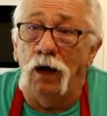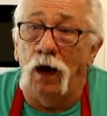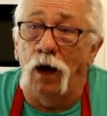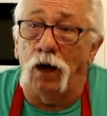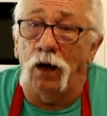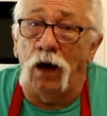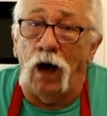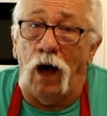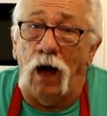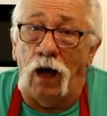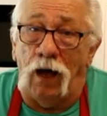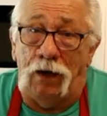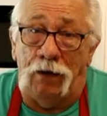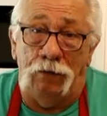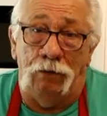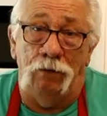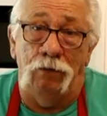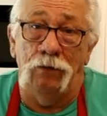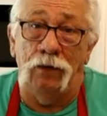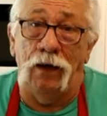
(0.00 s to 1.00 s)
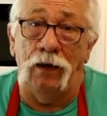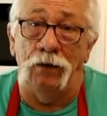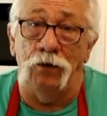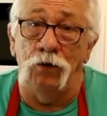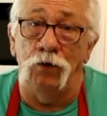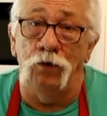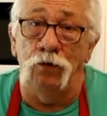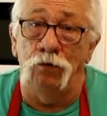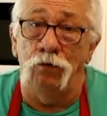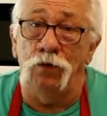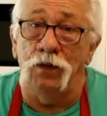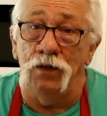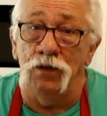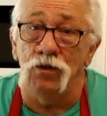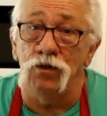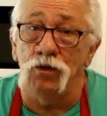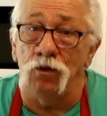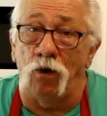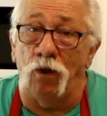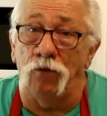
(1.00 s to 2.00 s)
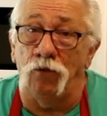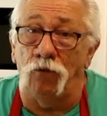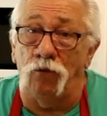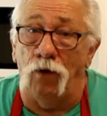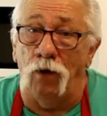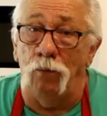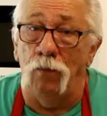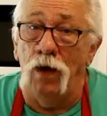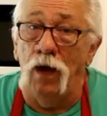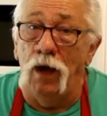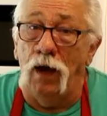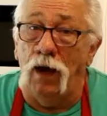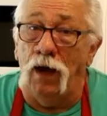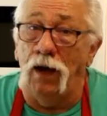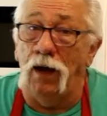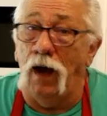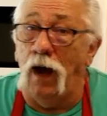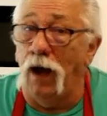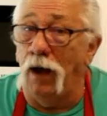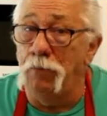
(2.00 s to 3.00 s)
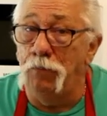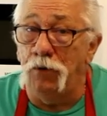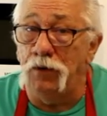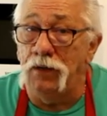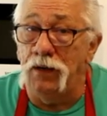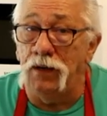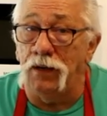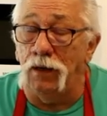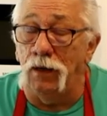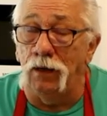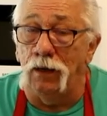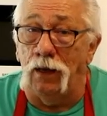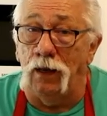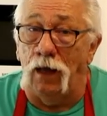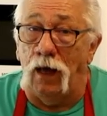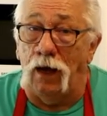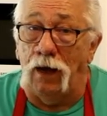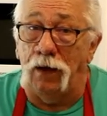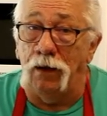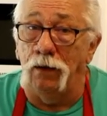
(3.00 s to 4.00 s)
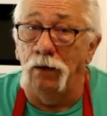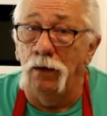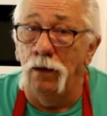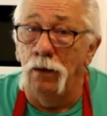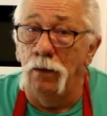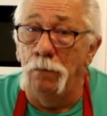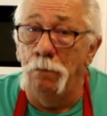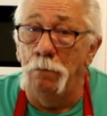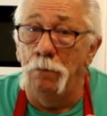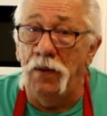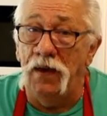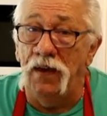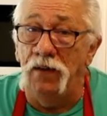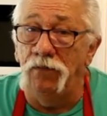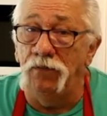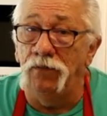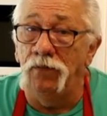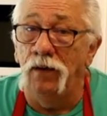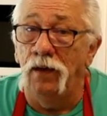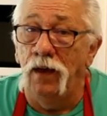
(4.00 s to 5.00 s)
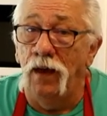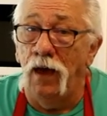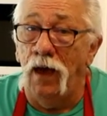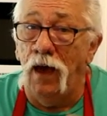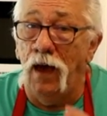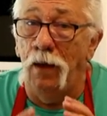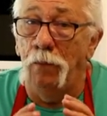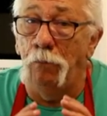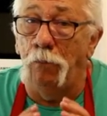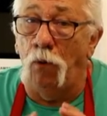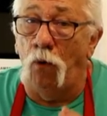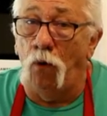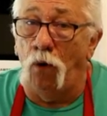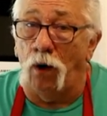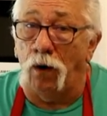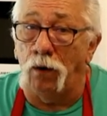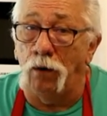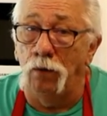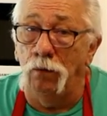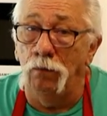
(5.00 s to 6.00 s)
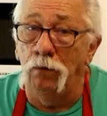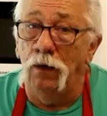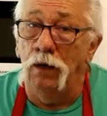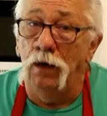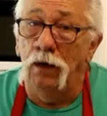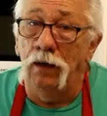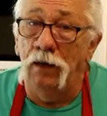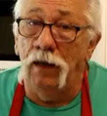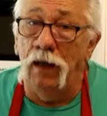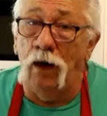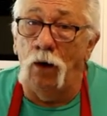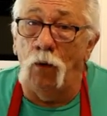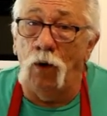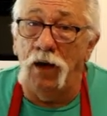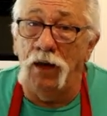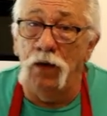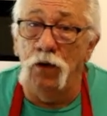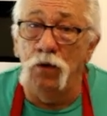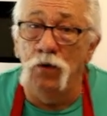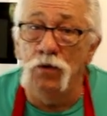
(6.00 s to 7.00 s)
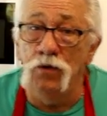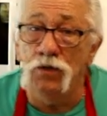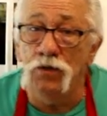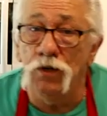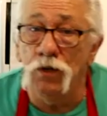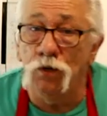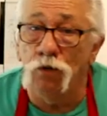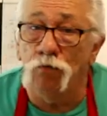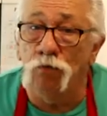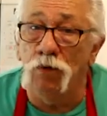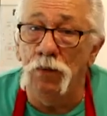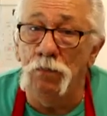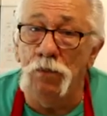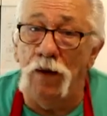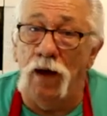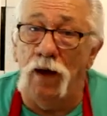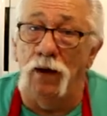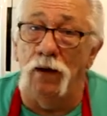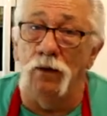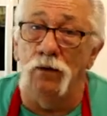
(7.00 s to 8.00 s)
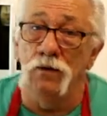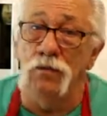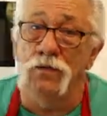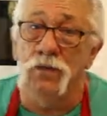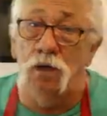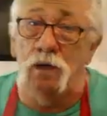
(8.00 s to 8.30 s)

a guide that you can start from. And I particularly like beef and pork. Now, I used 3 pounds